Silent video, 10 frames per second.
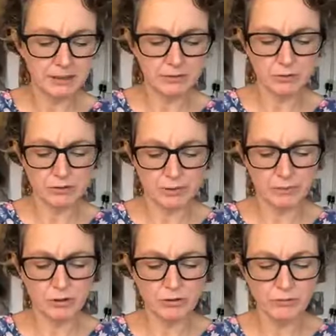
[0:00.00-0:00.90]
is what I'm
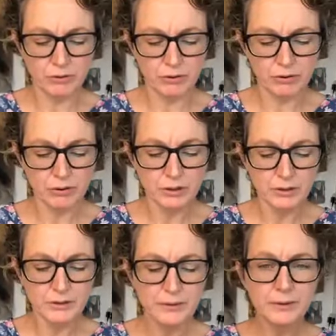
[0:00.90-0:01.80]
looking for.
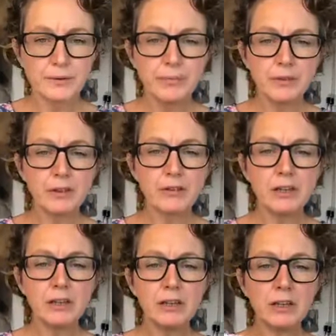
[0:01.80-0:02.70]
There's
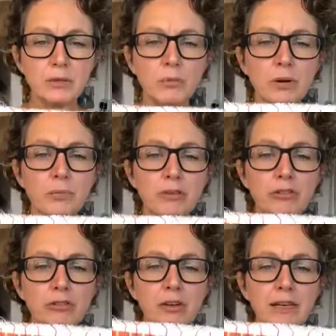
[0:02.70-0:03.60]
another little one with
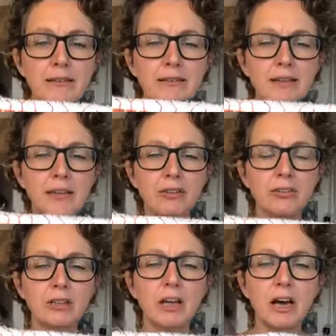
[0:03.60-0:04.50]
straight
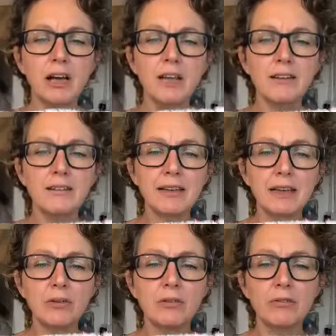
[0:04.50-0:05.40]
stitch. I like the
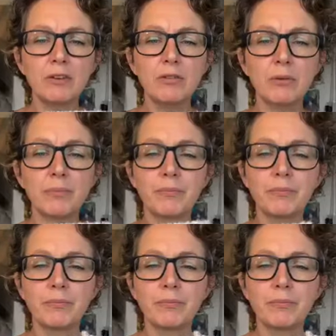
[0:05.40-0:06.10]
sound of this one